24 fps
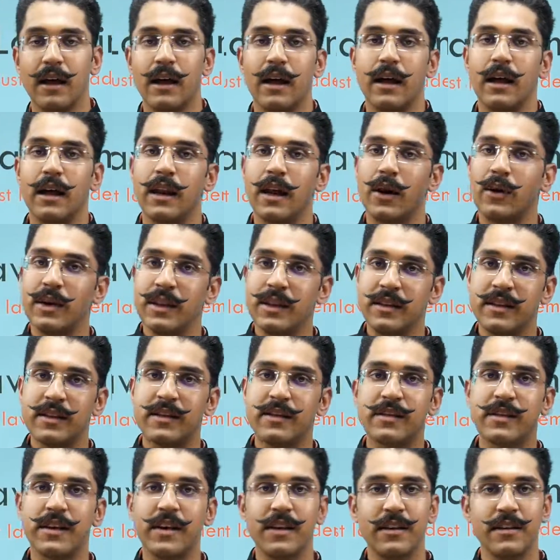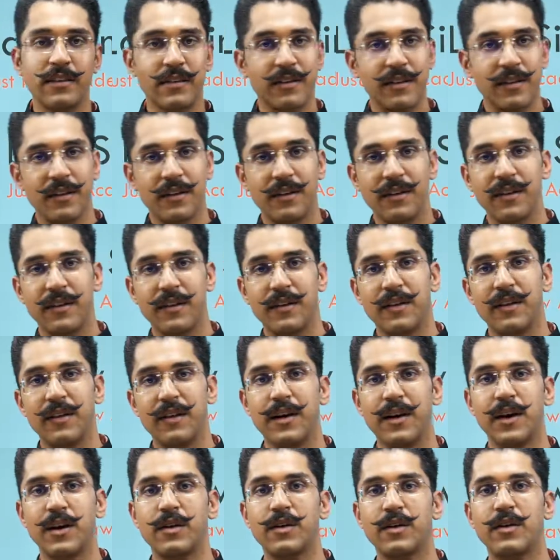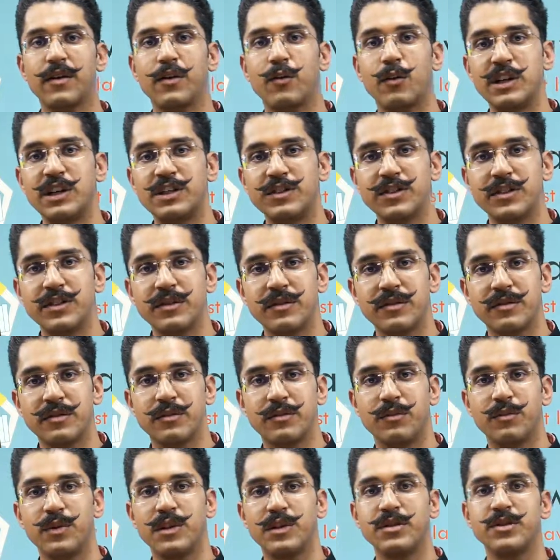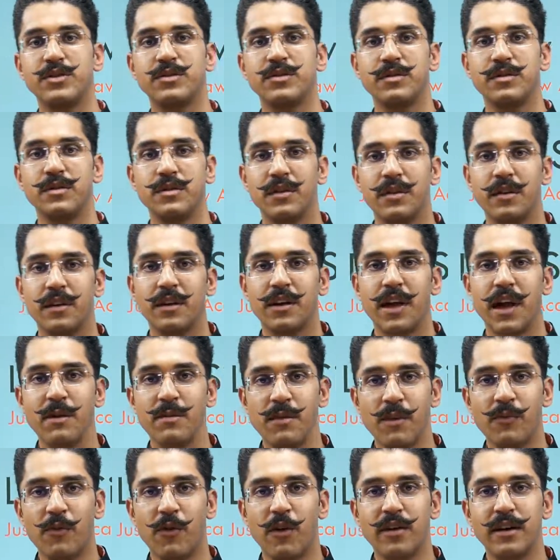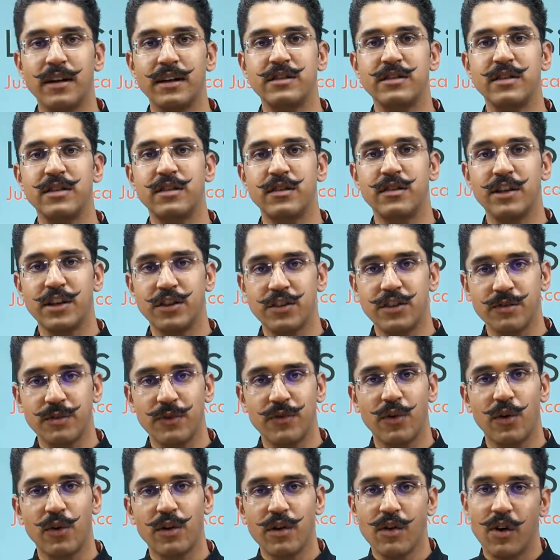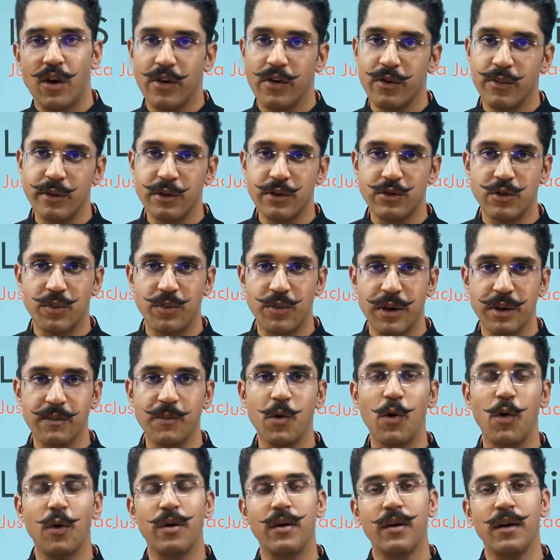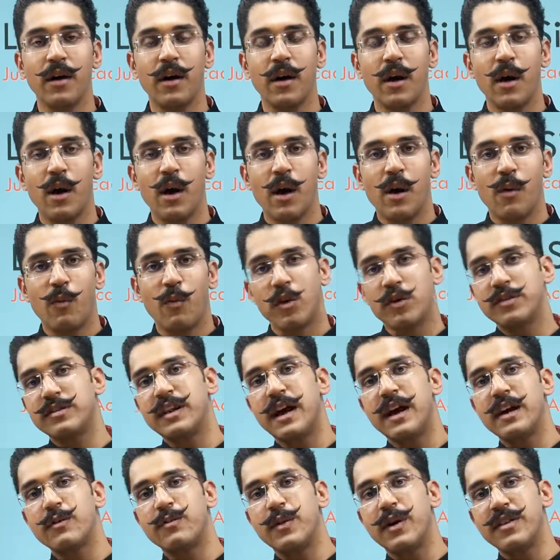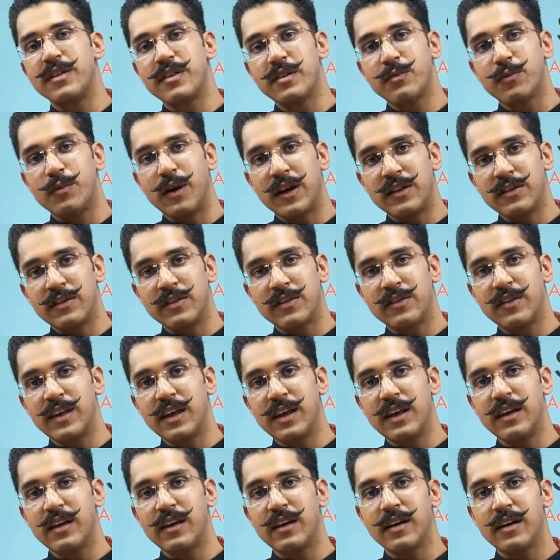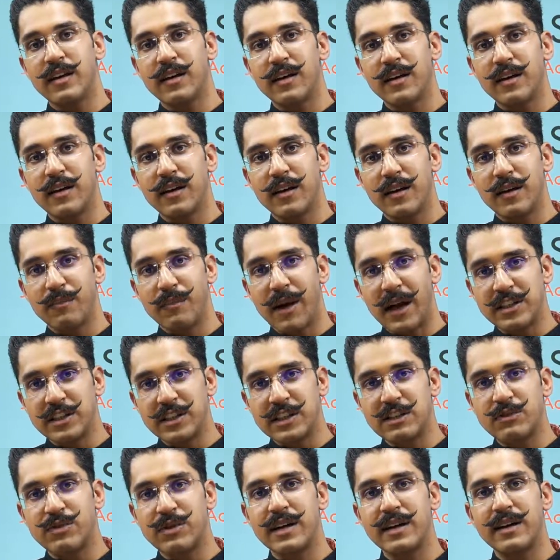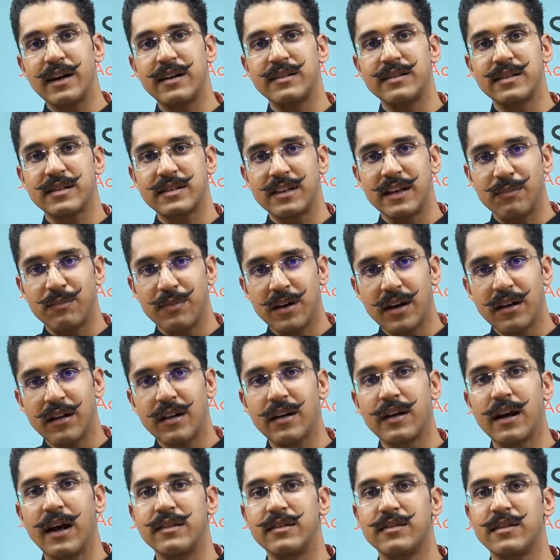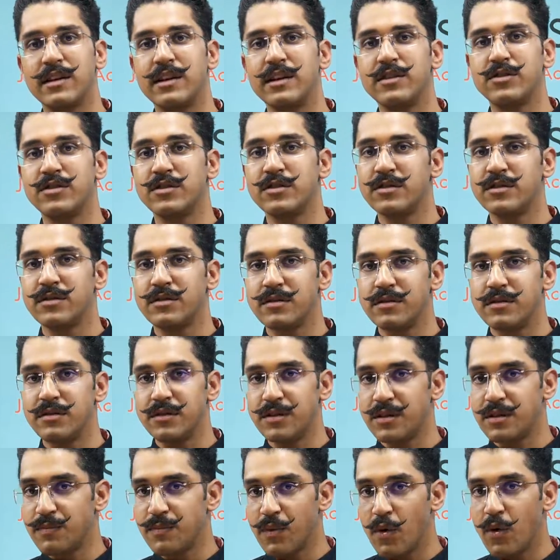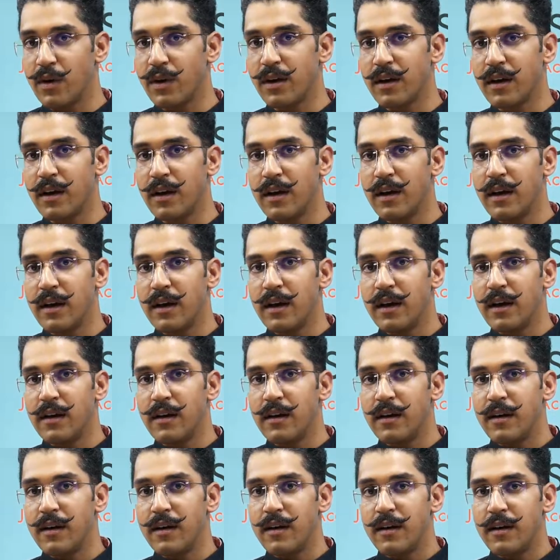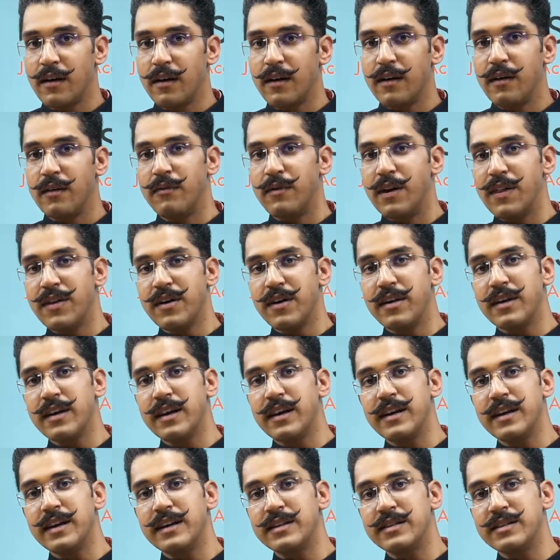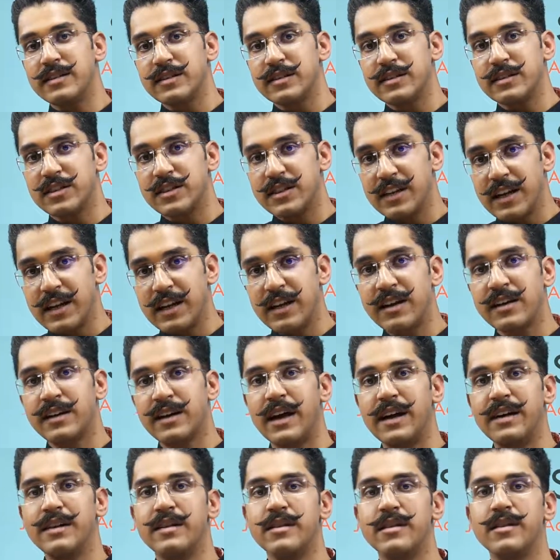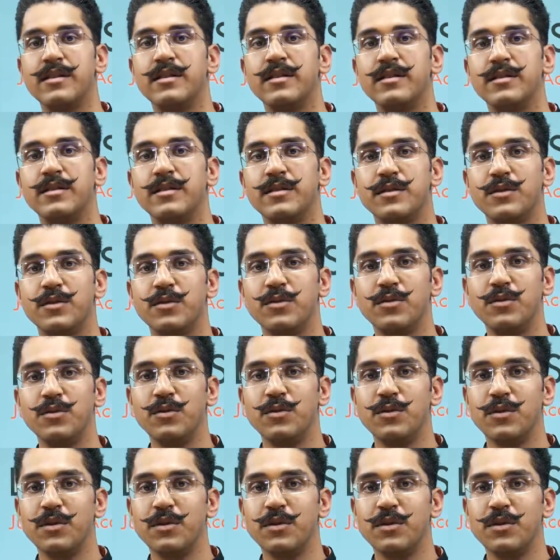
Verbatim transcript: Now in this case, a question which came up for consideration before the Honorable Supreme Court was that whether once the magistrate has accepted the cancellation report, whether he is still entitled to